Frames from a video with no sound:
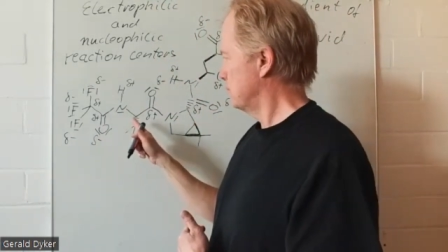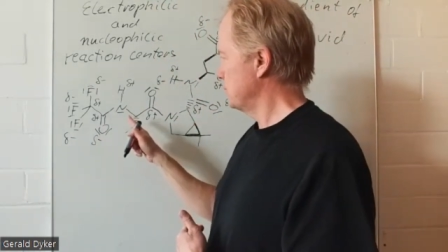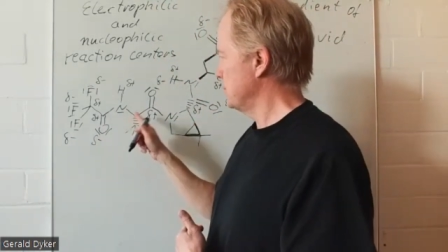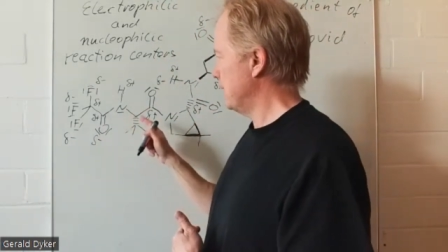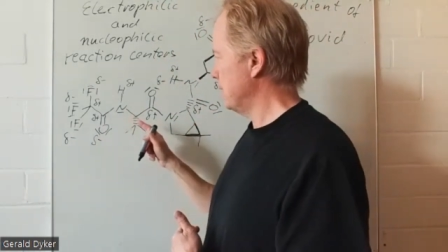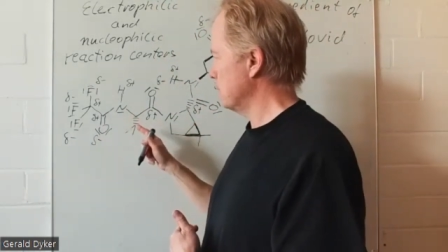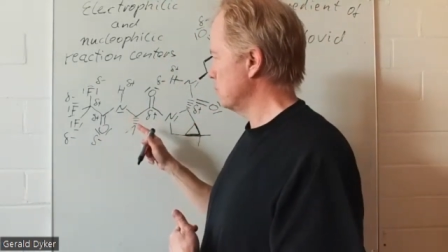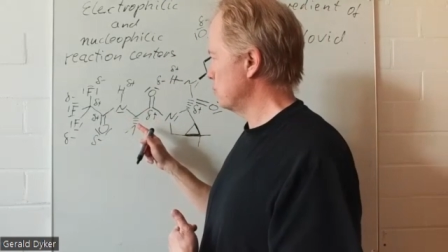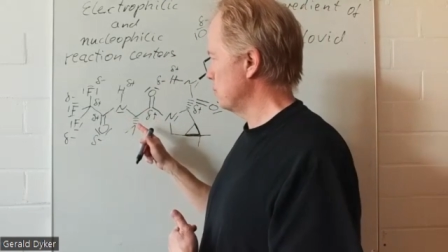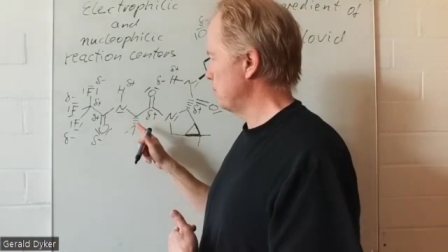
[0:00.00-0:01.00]
free
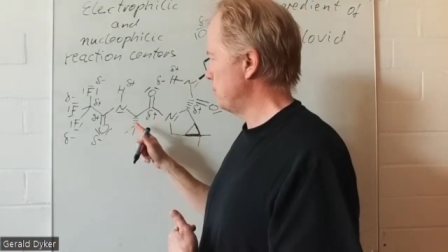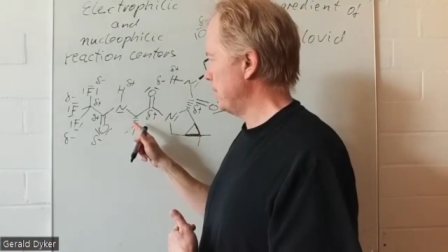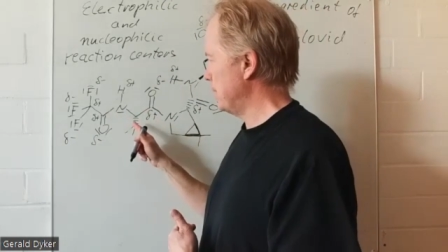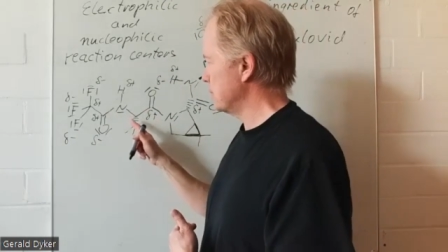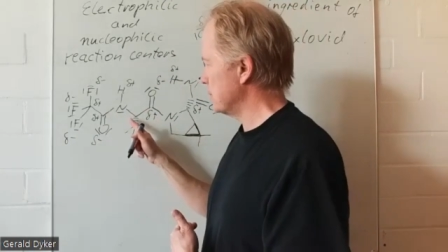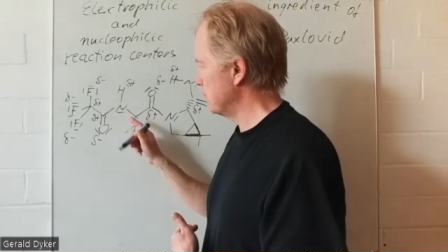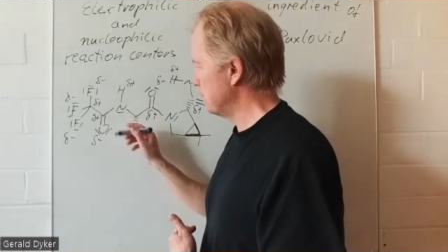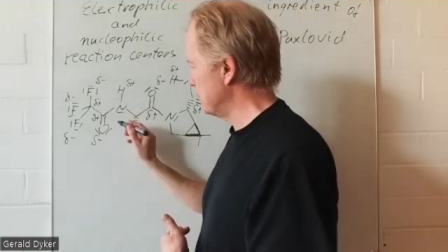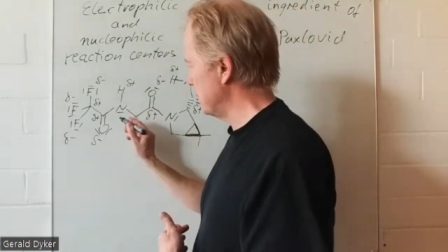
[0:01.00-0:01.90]
electron pairs at the